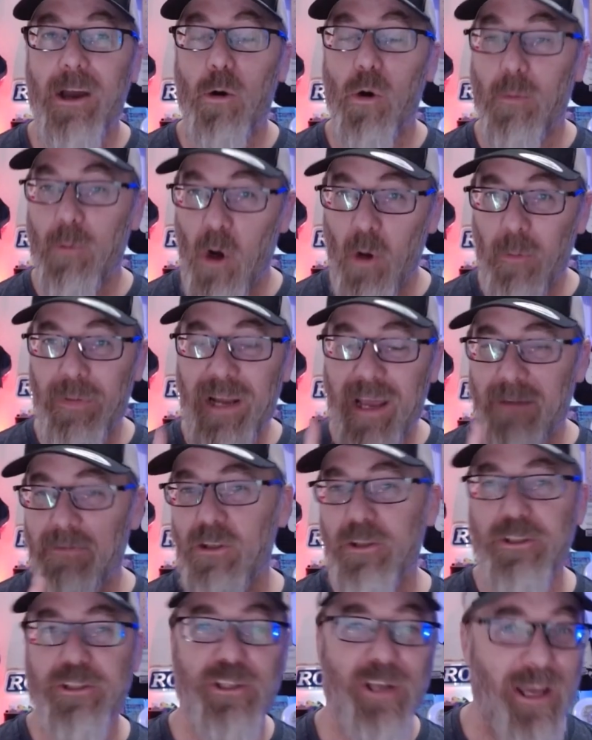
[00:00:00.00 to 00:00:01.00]
who I'm hoping to have
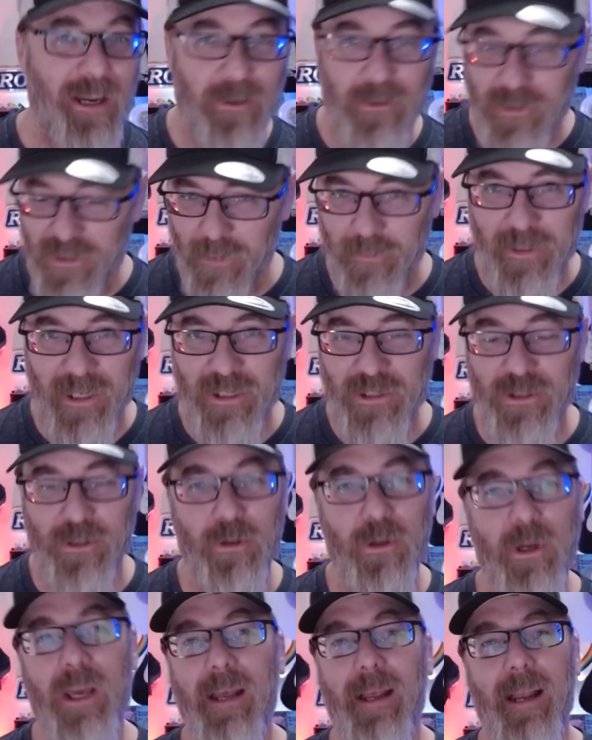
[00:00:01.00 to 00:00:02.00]
on the channel someday
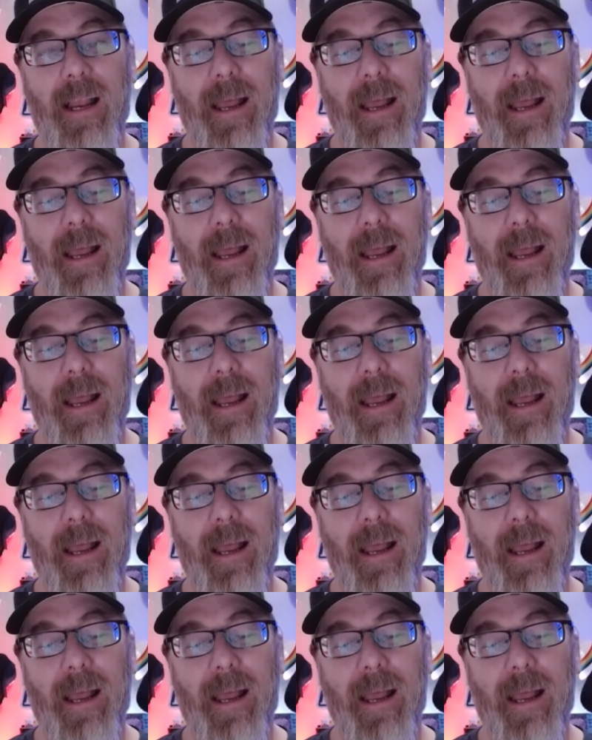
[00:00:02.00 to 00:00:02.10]
soon.